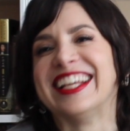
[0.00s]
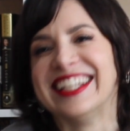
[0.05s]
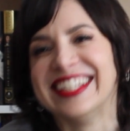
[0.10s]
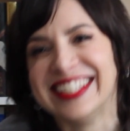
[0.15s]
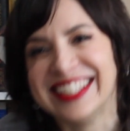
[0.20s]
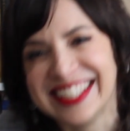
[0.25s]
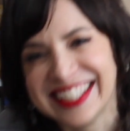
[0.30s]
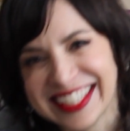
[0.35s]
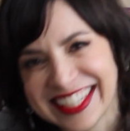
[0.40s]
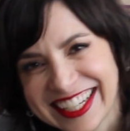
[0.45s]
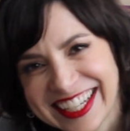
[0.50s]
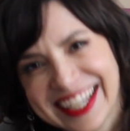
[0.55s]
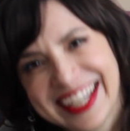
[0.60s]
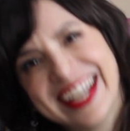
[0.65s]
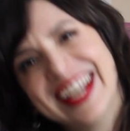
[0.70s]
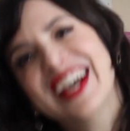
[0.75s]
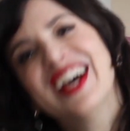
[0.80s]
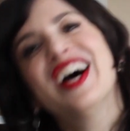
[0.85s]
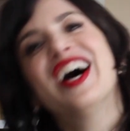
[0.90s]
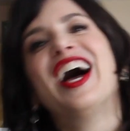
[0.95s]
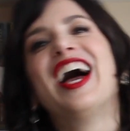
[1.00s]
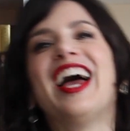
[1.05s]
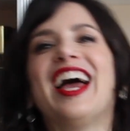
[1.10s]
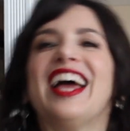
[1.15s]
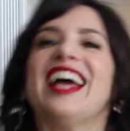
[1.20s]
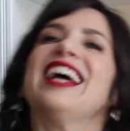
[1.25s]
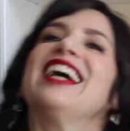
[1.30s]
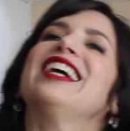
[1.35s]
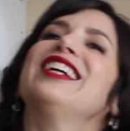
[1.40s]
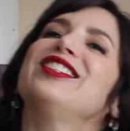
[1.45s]
And,
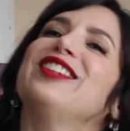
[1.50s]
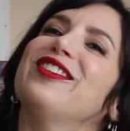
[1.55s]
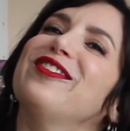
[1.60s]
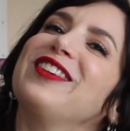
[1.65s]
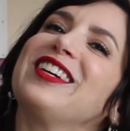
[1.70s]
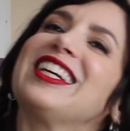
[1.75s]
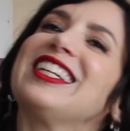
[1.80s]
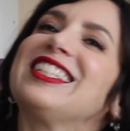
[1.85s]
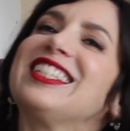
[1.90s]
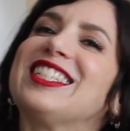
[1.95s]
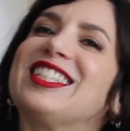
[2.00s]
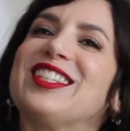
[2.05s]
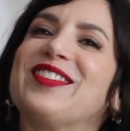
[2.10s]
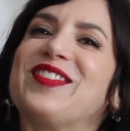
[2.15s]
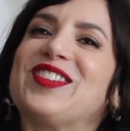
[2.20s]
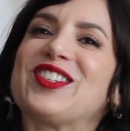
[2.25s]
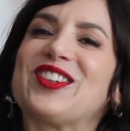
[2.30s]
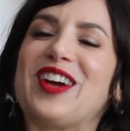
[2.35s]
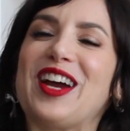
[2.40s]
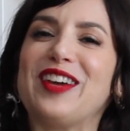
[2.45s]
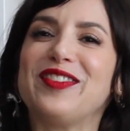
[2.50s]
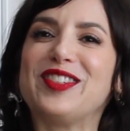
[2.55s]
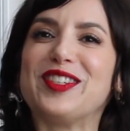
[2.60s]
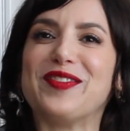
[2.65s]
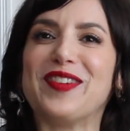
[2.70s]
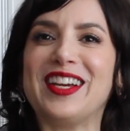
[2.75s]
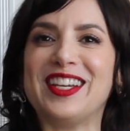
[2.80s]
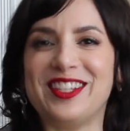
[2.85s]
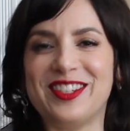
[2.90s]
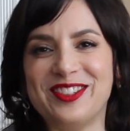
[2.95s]
and don't forget to subscribe to
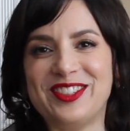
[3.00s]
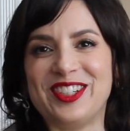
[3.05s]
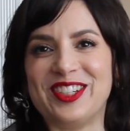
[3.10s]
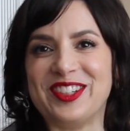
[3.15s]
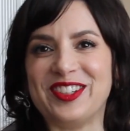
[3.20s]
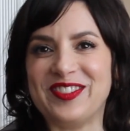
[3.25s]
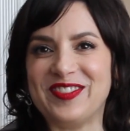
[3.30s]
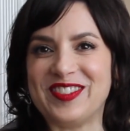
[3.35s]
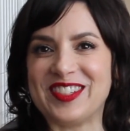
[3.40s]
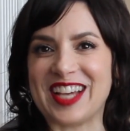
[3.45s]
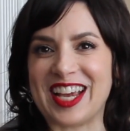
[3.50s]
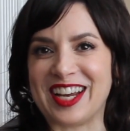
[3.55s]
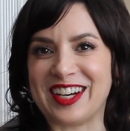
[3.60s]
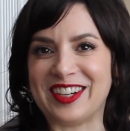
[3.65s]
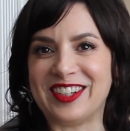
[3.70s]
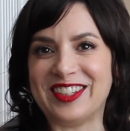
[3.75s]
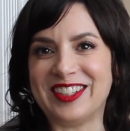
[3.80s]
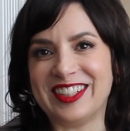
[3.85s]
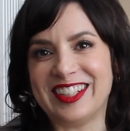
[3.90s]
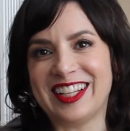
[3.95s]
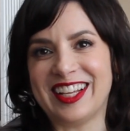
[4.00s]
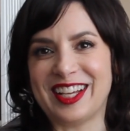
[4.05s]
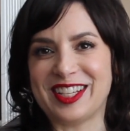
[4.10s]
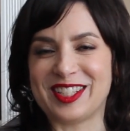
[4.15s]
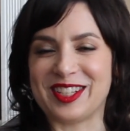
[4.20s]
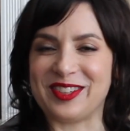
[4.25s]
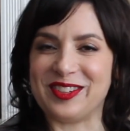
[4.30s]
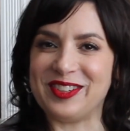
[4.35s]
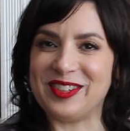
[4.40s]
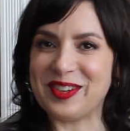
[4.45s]
my YouTube channel
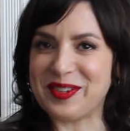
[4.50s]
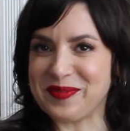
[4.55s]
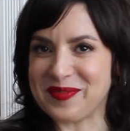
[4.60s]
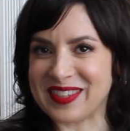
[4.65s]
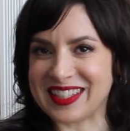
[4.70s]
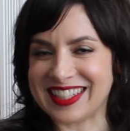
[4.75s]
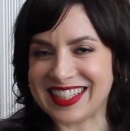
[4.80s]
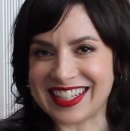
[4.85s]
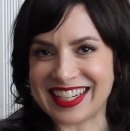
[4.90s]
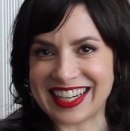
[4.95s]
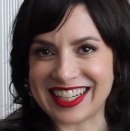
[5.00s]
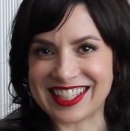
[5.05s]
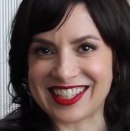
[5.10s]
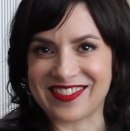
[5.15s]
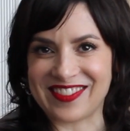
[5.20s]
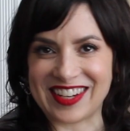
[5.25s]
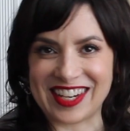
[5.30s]
so you don't miss the next